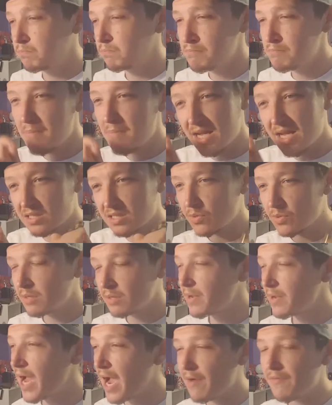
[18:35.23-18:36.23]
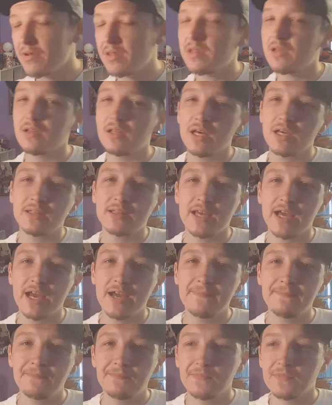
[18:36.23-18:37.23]
messed with them, everything like
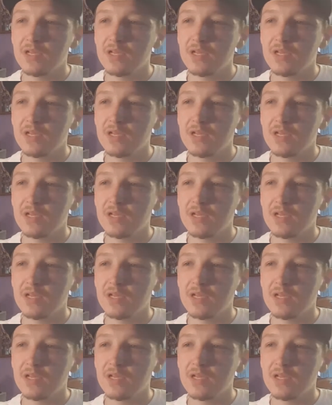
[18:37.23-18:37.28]
that.